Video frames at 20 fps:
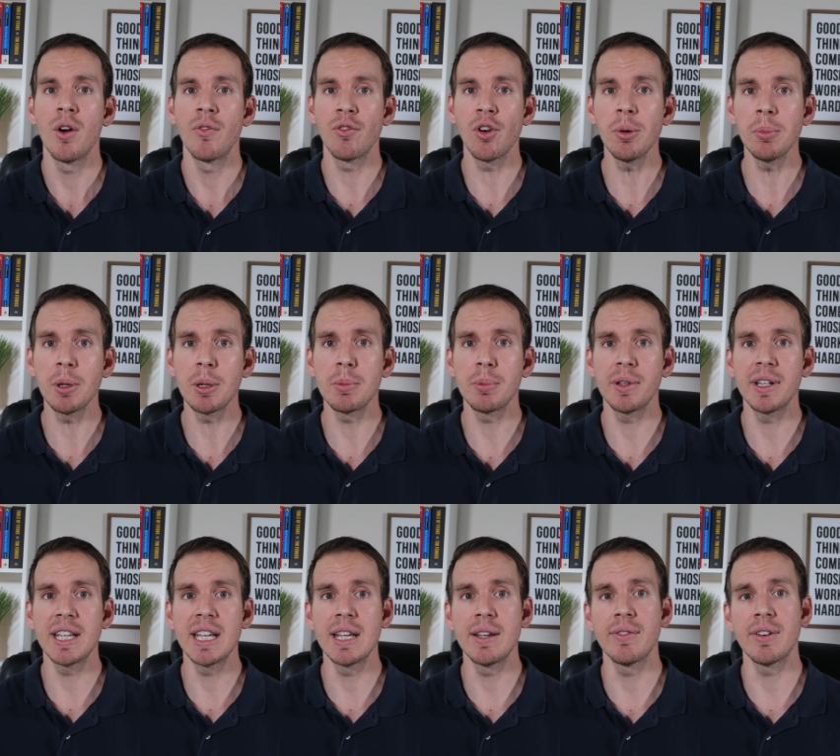firmly
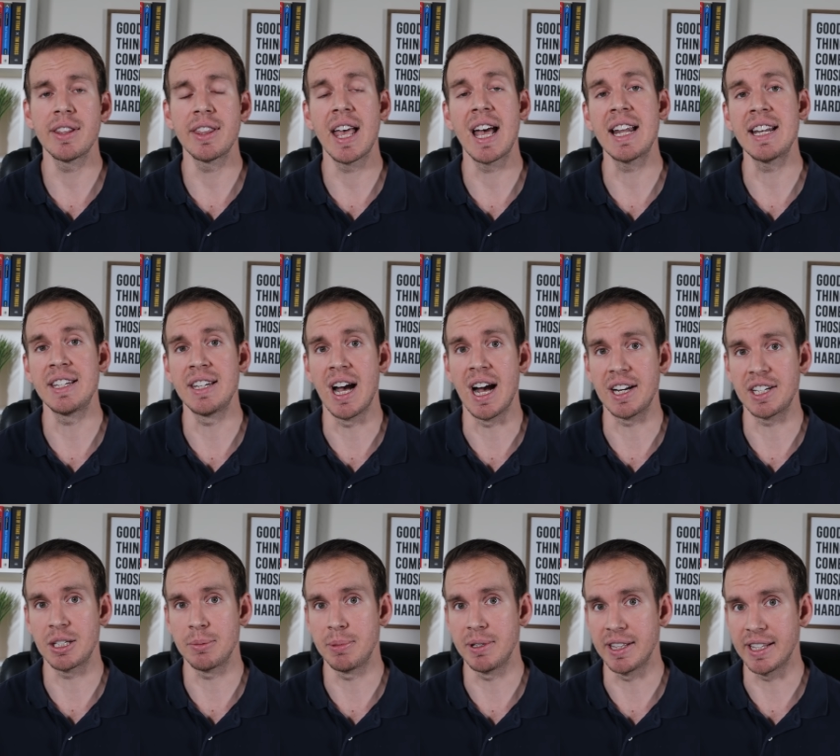believe that
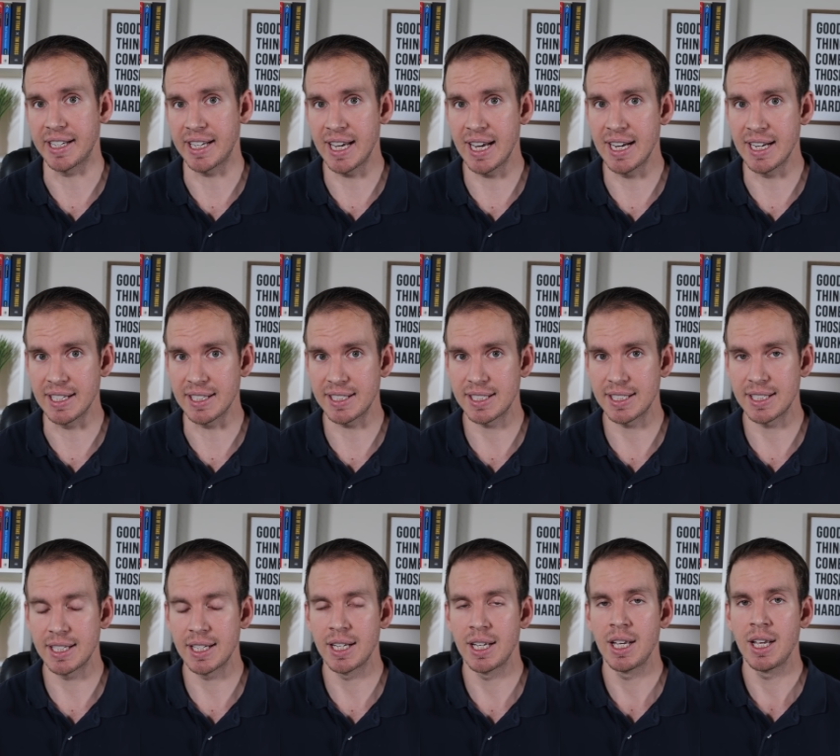not to be the
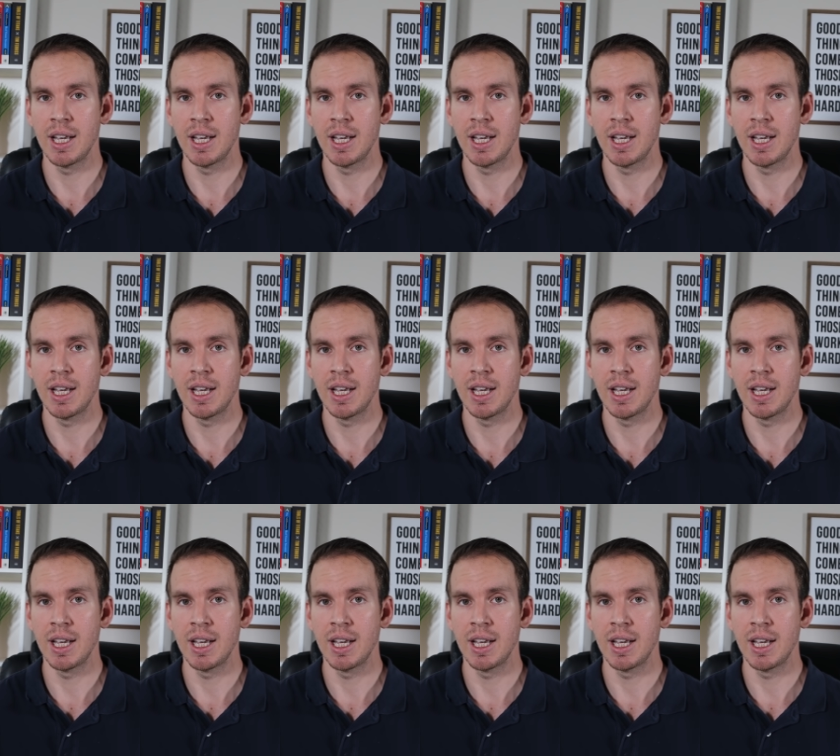case.